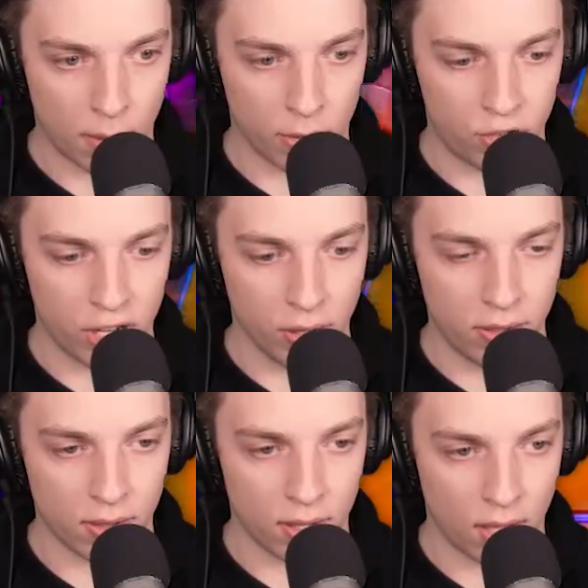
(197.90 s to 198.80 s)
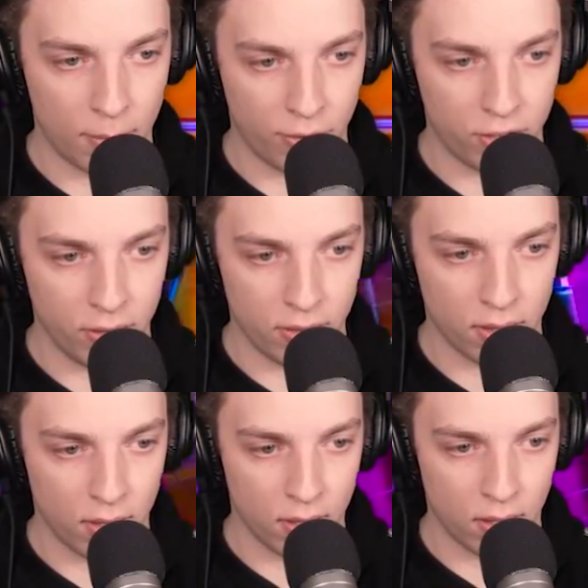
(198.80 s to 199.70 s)
oh, no. I'm on shields. Jelly, I'm off shields.
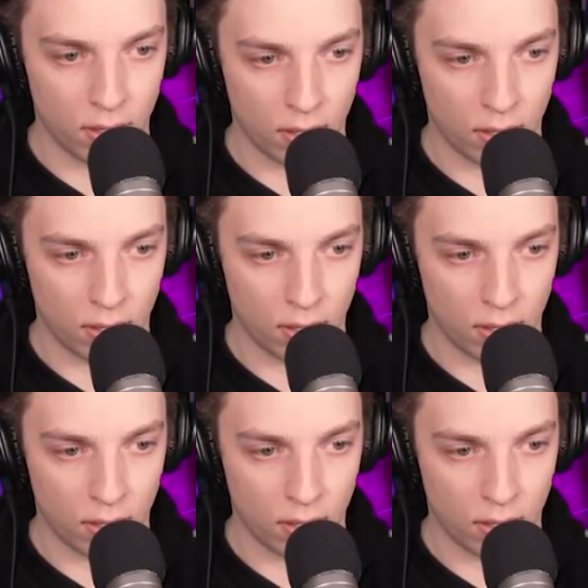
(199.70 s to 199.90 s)
Three, I'm two,